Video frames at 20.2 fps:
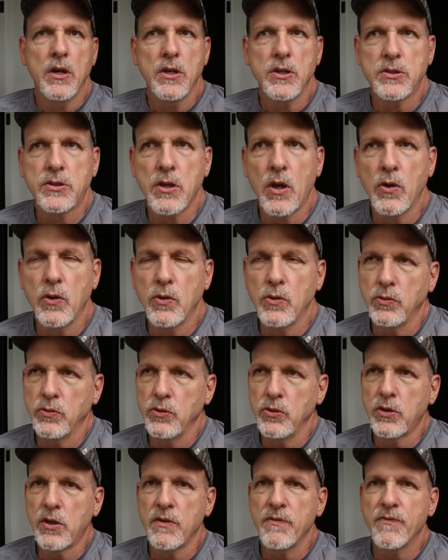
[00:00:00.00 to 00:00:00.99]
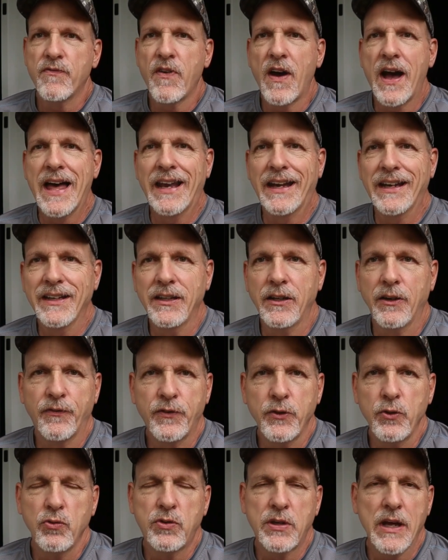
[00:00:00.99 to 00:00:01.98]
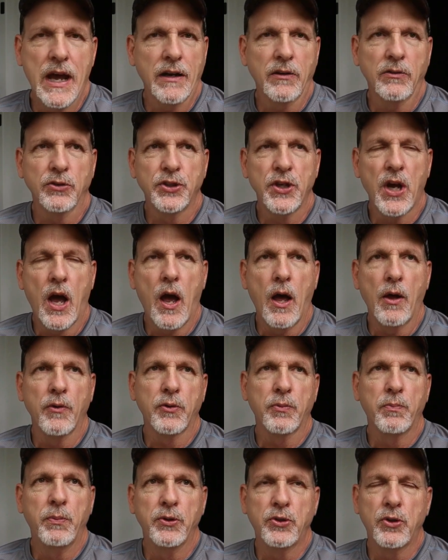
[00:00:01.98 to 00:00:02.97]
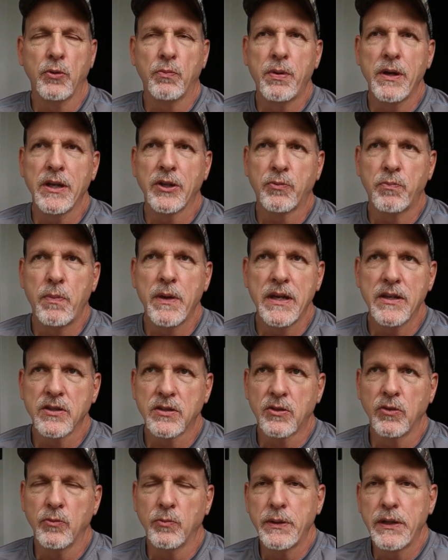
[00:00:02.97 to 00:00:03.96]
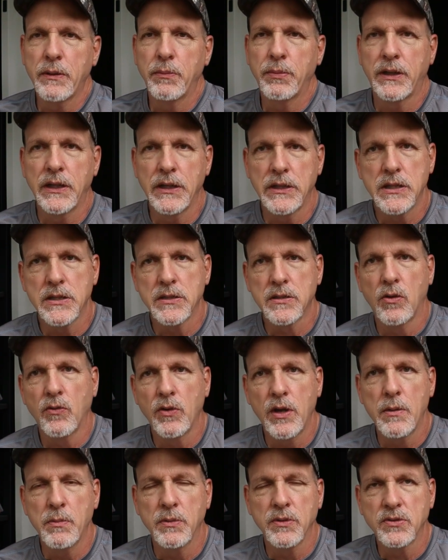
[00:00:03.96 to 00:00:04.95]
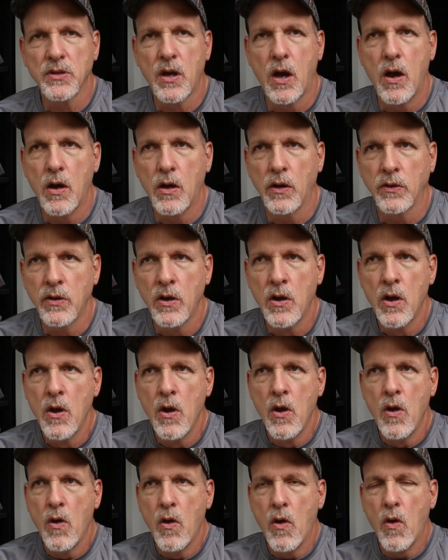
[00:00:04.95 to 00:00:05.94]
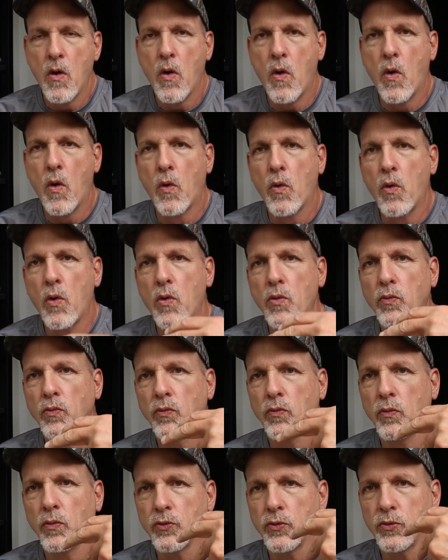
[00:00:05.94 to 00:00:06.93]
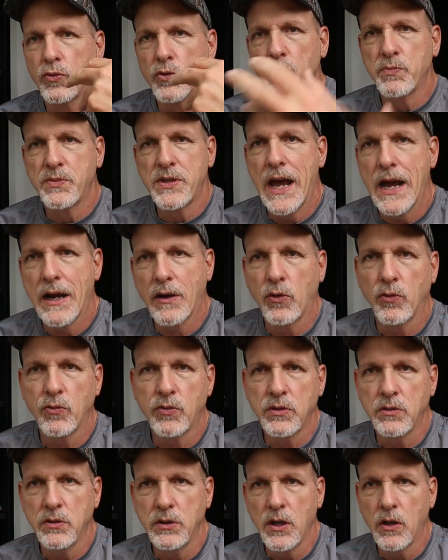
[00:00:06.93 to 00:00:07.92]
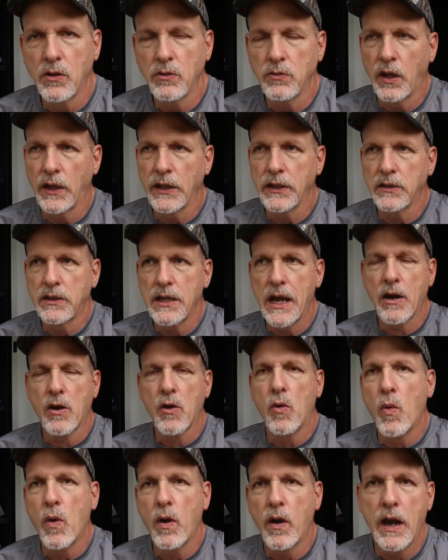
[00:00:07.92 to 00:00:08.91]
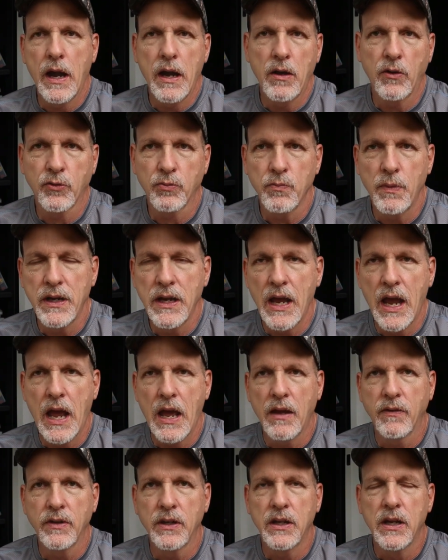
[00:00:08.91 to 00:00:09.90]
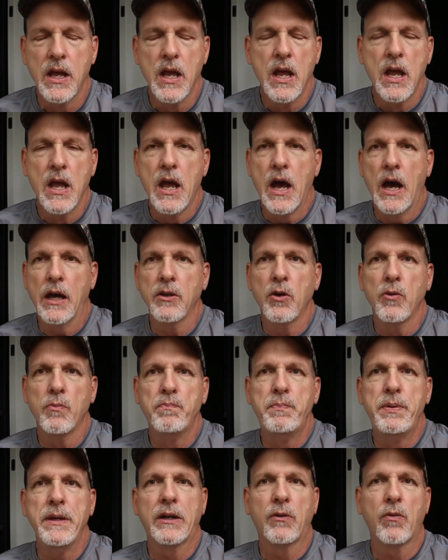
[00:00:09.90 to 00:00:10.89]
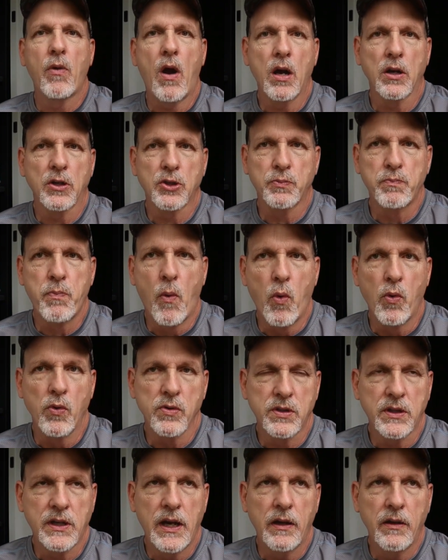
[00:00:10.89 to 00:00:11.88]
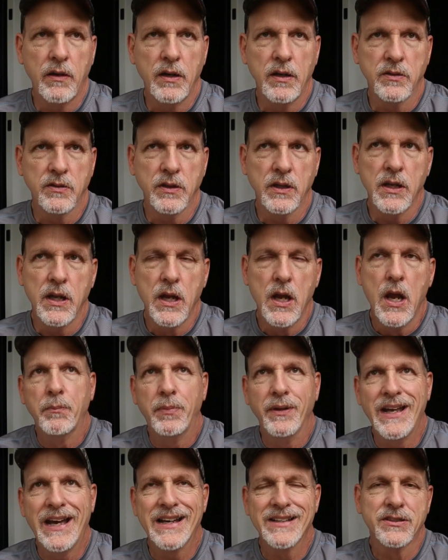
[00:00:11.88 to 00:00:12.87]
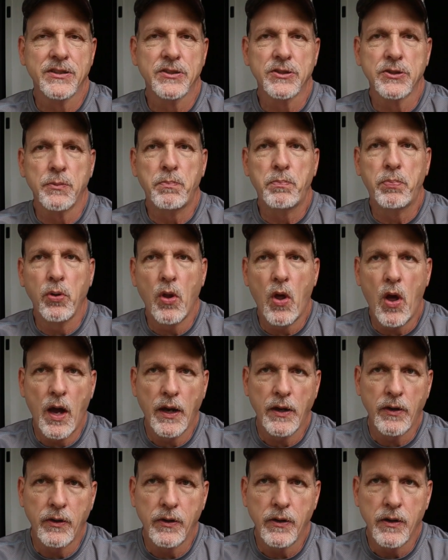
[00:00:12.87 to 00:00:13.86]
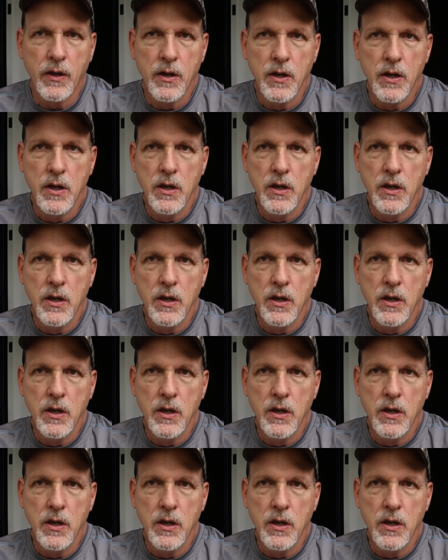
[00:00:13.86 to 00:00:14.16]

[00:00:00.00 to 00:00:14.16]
So you can find it in a few tackle shops, but your best bet is going to be able to get this on Amazon or on some tackle, you know, like Tackle Warehouse may have it. I know Big Rock Sports carries it, but that's a supplier